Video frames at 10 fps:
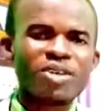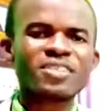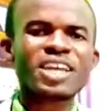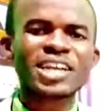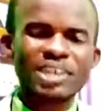of
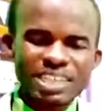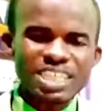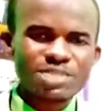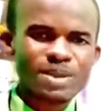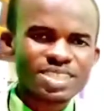the
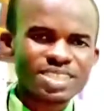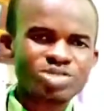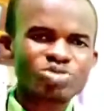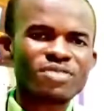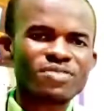greatest
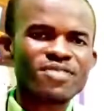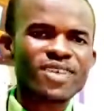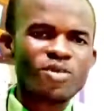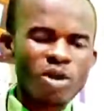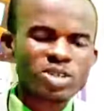person to have
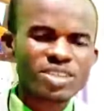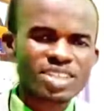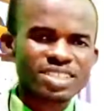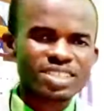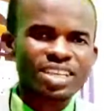ever walked on
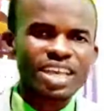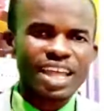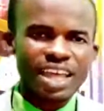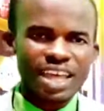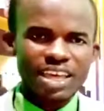this
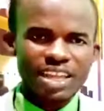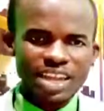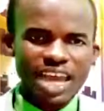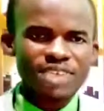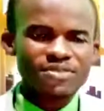
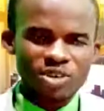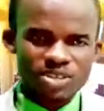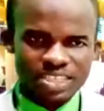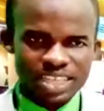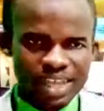life or
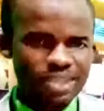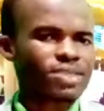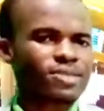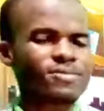this earth.